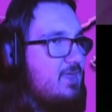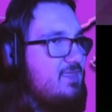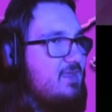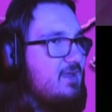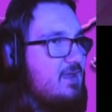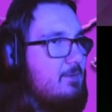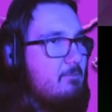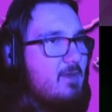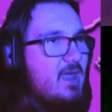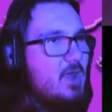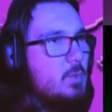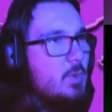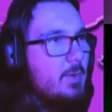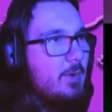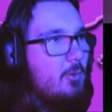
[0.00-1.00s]
I think I'm
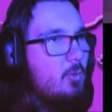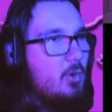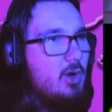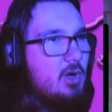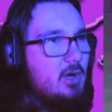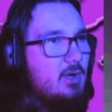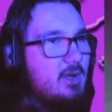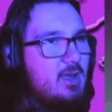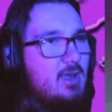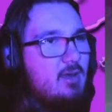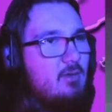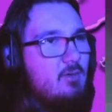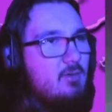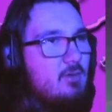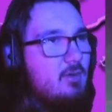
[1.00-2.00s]
back where we were
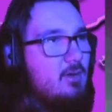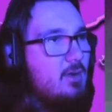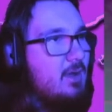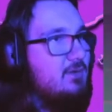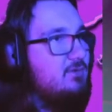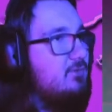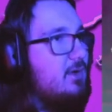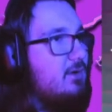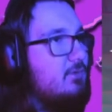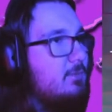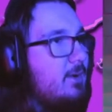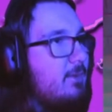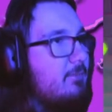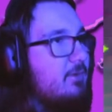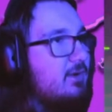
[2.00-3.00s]
now. I do not
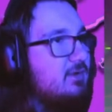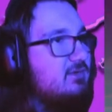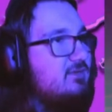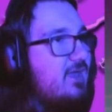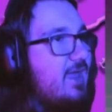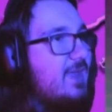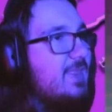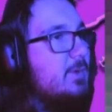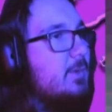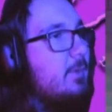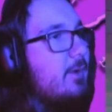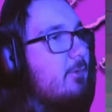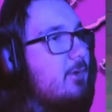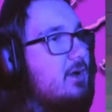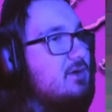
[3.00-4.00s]
remember exactly where
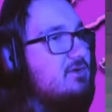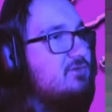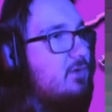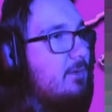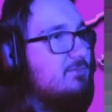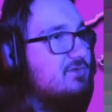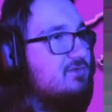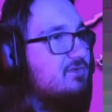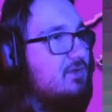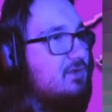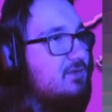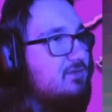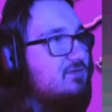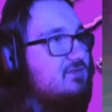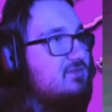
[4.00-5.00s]
we were, so I'm just
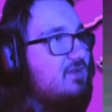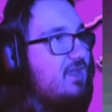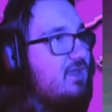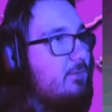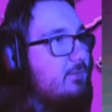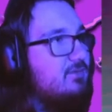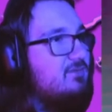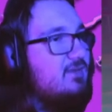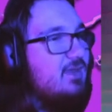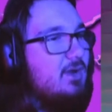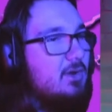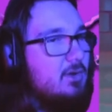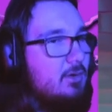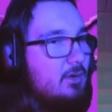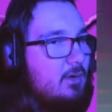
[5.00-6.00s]
gonna say it was
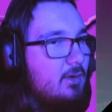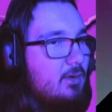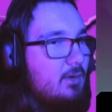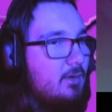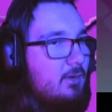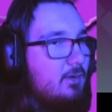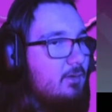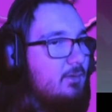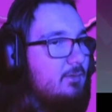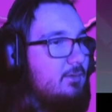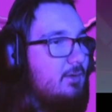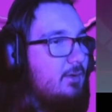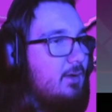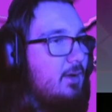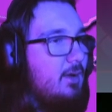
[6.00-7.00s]
here.
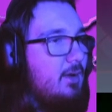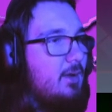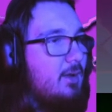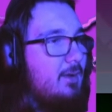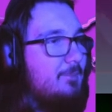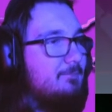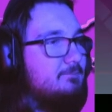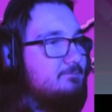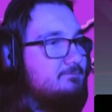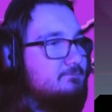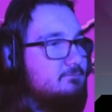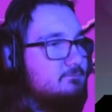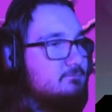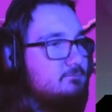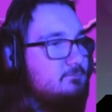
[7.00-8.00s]
Um,
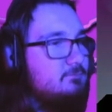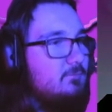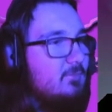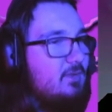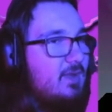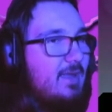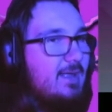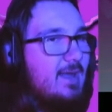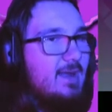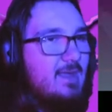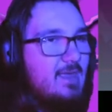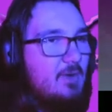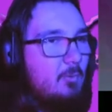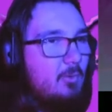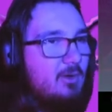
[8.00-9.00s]
I got
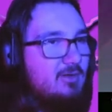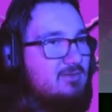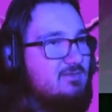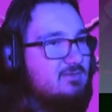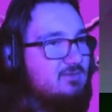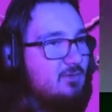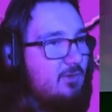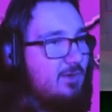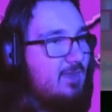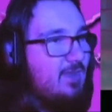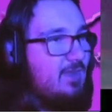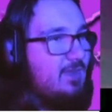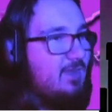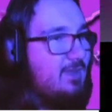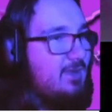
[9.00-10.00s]
hit once, so I
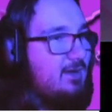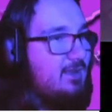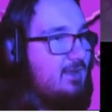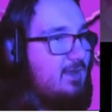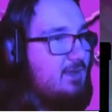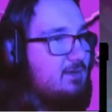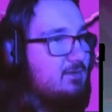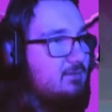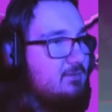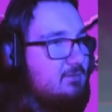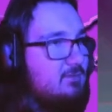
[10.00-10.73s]
can't get hit again.